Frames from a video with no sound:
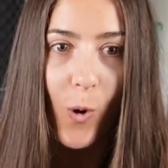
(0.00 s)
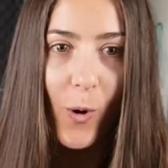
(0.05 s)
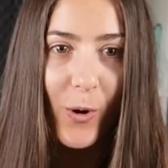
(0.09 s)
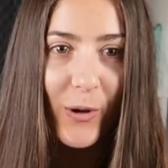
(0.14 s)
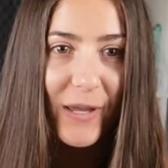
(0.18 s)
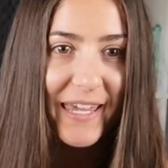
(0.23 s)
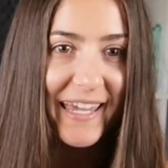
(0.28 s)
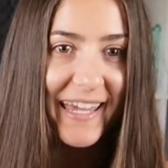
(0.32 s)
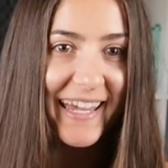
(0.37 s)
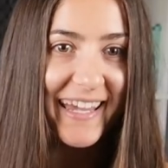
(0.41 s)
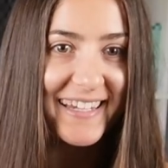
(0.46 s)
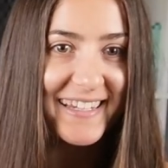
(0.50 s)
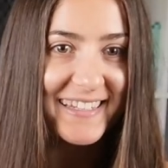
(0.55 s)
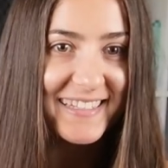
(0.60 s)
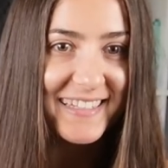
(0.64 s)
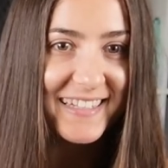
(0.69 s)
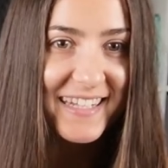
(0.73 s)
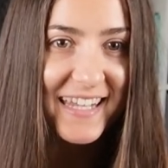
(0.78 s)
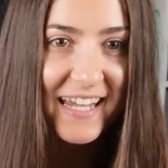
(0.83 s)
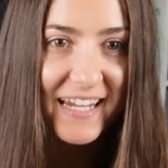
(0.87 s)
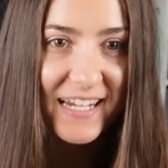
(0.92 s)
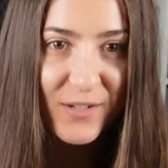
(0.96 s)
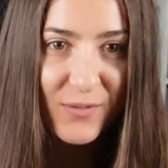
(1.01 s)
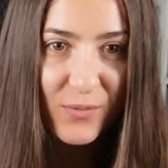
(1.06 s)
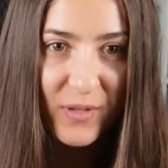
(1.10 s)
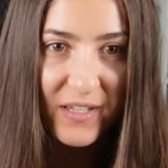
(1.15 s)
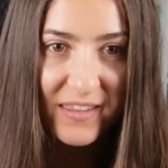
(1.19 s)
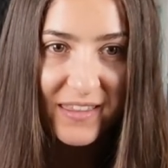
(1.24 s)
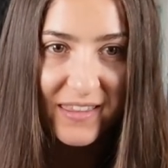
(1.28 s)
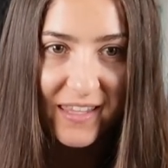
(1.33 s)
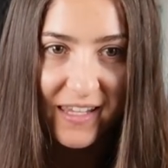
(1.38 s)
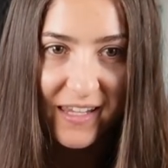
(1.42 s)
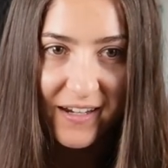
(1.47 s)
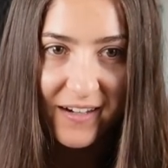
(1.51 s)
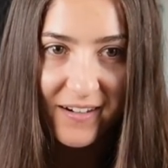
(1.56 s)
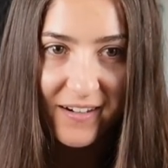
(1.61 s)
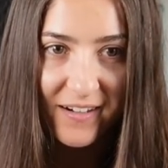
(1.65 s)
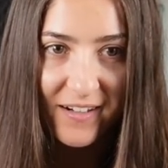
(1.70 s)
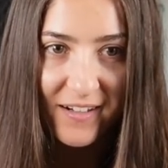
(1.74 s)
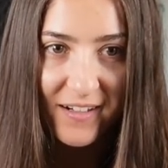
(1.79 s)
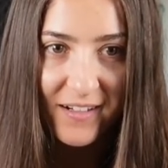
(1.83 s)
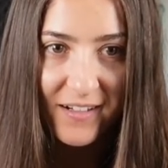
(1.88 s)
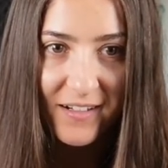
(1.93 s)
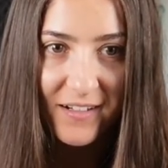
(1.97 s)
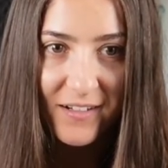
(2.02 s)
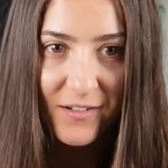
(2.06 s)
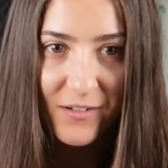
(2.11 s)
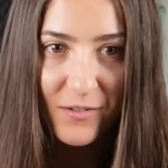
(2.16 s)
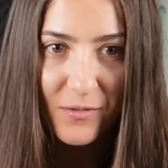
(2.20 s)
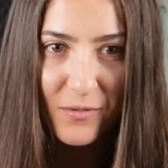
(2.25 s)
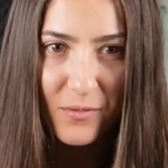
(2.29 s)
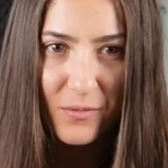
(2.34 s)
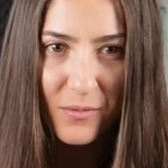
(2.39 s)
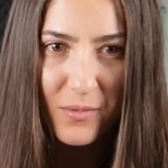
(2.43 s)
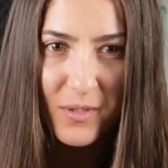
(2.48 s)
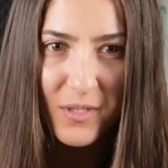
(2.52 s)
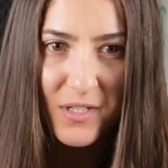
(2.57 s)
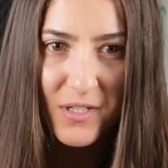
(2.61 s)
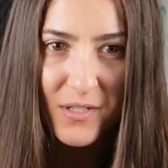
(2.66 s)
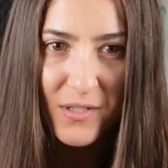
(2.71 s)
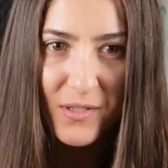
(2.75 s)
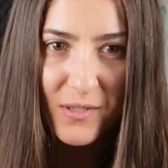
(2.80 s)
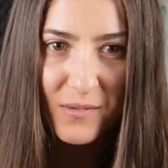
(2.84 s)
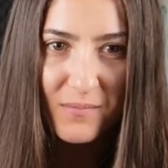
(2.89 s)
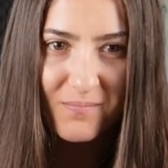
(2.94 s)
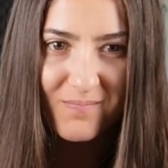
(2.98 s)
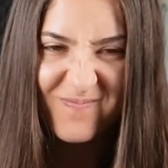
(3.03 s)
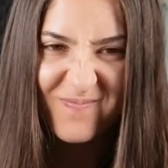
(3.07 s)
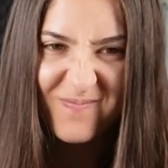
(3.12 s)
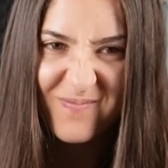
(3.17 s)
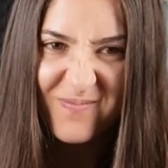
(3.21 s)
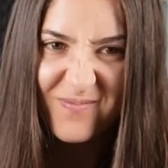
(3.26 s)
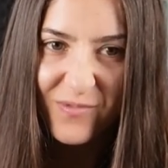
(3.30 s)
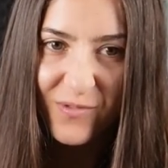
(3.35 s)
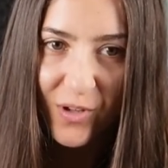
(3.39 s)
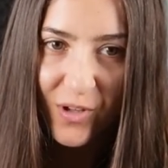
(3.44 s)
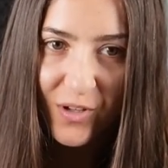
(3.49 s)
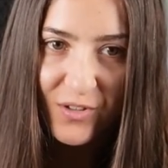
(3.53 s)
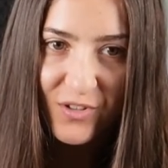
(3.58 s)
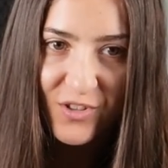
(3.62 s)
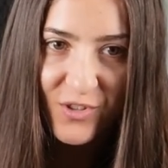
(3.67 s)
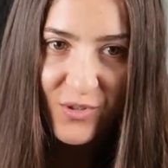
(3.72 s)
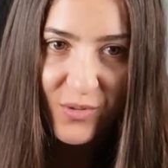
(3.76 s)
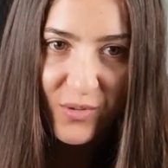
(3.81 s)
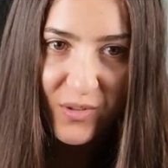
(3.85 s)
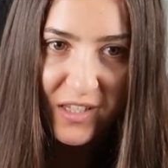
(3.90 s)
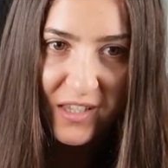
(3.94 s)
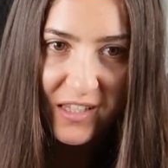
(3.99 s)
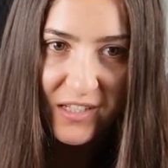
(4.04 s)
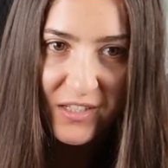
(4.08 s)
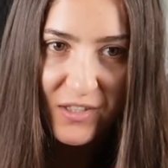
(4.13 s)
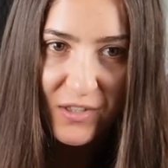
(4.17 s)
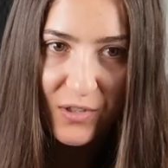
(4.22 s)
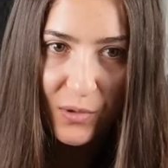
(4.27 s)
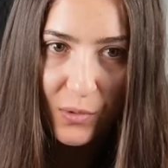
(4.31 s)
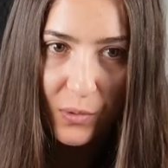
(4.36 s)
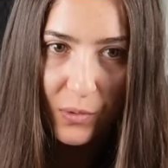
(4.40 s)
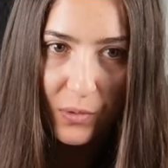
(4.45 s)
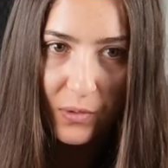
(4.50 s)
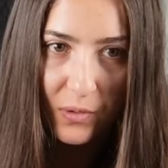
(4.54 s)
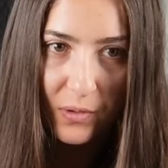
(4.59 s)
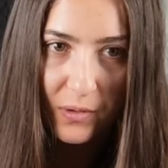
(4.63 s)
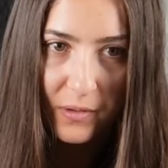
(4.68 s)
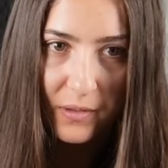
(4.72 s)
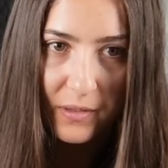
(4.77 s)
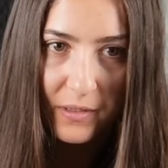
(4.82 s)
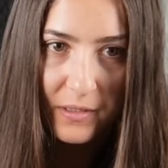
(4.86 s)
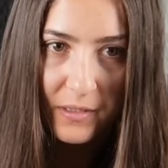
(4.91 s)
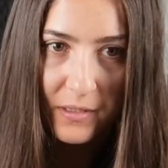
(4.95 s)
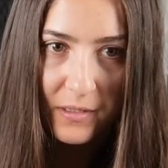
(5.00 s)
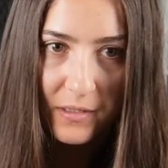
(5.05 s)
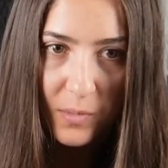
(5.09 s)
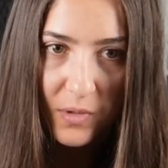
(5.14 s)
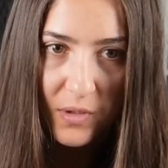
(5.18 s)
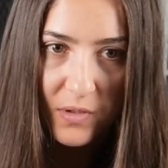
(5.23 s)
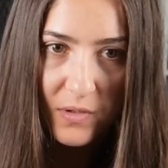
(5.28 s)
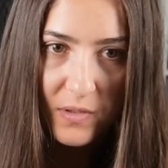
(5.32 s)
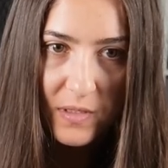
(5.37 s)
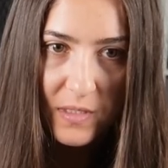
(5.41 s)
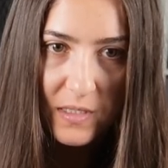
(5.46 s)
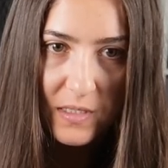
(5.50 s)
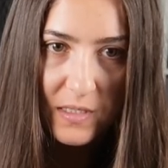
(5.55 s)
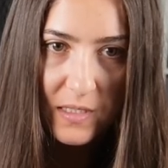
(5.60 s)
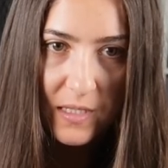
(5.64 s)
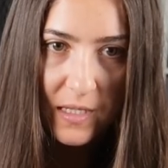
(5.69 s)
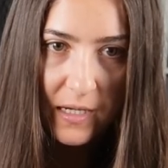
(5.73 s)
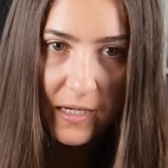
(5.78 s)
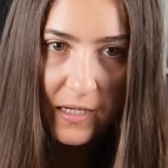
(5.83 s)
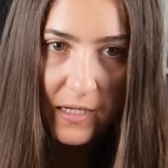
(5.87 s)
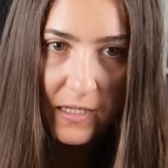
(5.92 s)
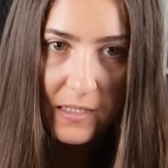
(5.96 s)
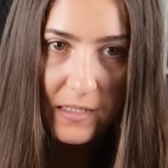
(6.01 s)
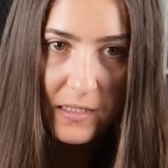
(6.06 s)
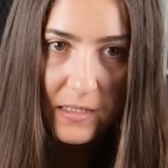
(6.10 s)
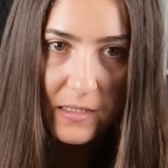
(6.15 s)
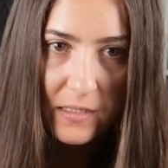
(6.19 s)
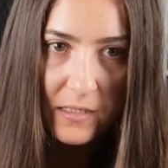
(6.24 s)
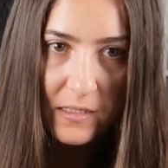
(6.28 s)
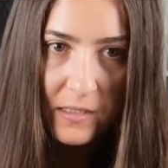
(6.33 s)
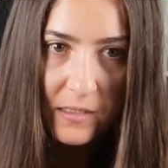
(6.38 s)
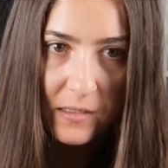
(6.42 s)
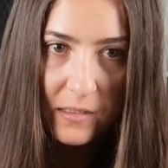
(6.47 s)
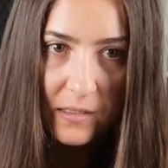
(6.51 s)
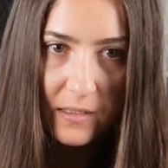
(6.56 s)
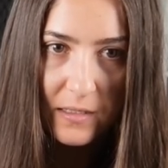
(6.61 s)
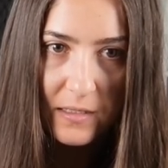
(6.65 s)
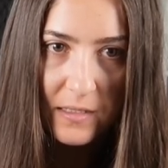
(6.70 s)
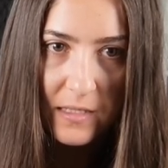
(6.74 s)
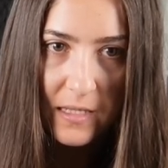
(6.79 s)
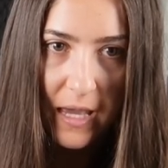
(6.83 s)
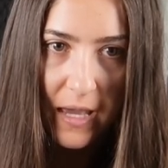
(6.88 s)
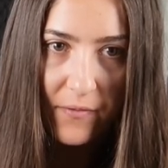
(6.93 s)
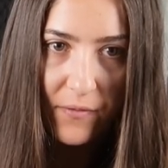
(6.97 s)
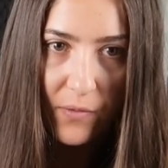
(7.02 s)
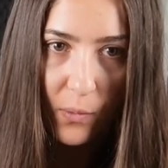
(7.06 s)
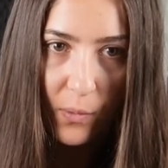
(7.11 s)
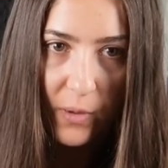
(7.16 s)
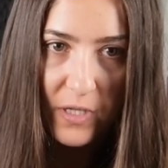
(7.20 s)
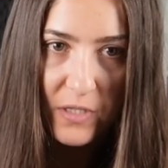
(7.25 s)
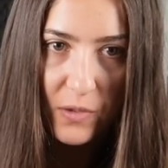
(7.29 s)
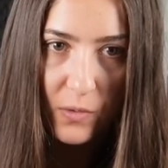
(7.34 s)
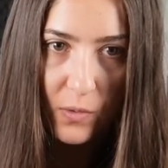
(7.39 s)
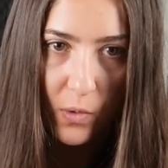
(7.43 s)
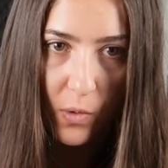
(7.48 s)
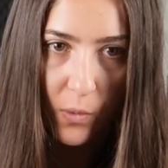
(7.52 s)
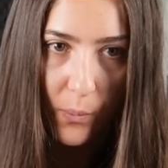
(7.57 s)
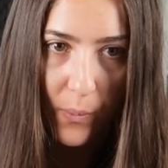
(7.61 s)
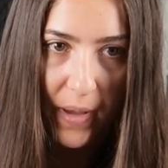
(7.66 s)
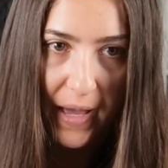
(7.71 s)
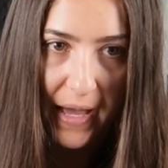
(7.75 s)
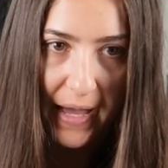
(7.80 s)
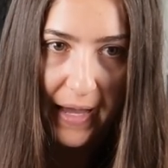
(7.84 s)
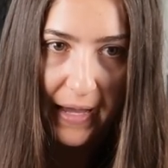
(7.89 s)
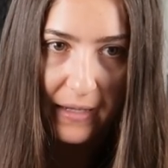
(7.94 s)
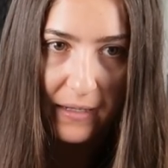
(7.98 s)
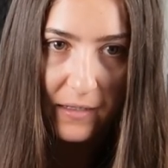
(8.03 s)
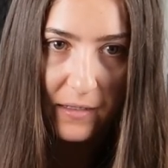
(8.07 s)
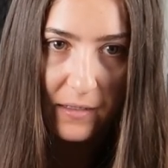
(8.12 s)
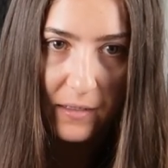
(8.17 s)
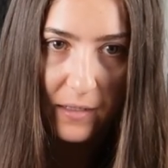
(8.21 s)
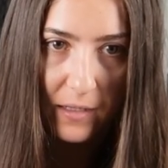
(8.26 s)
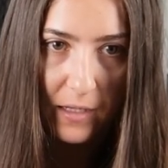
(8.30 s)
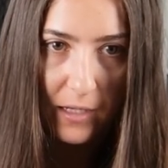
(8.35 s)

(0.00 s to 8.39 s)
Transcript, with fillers: Okay, the knight went there, which is not really too good, because this knight doesn't have a way to go back.